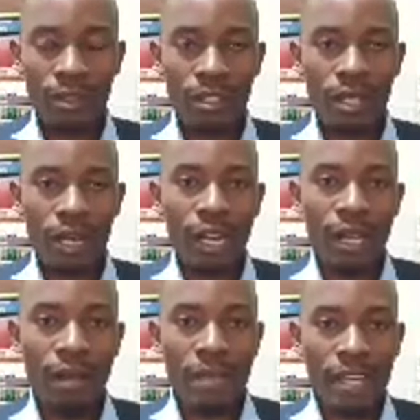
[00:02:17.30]

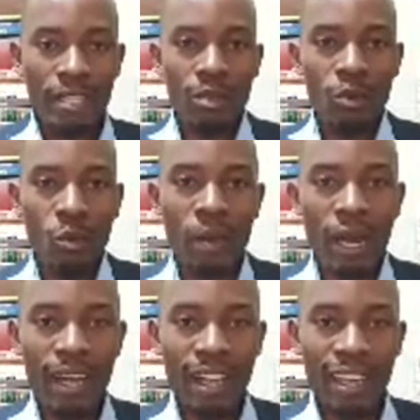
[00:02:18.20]
That Uber
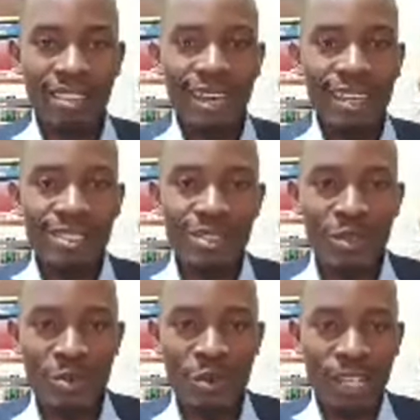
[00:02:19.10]
guy, that is
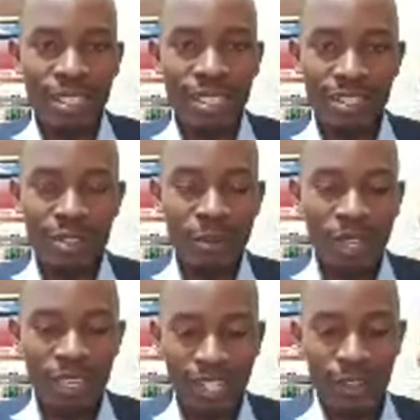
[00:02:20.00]
contract. You are making
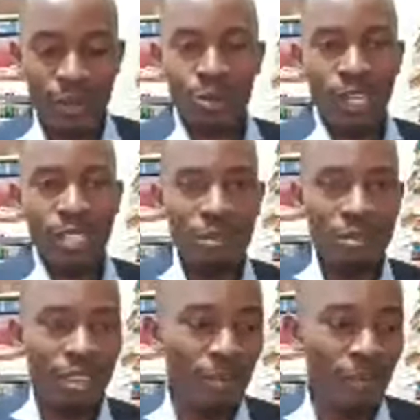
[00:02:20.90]
a contract with them.
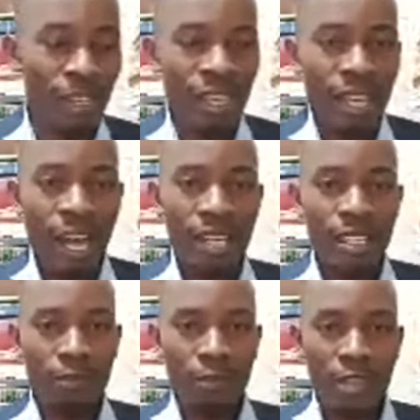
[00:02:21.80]
And
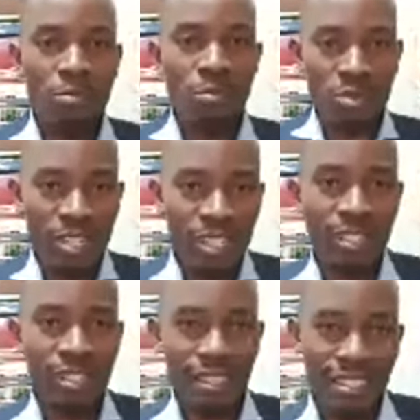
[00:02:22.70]
if they breach the
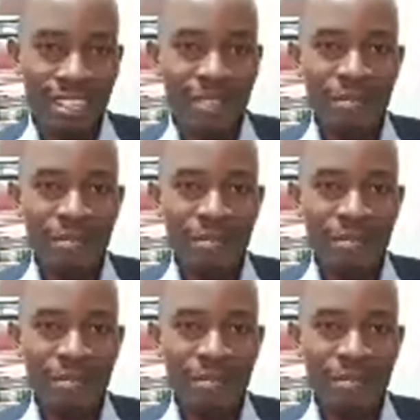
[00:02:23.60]
same,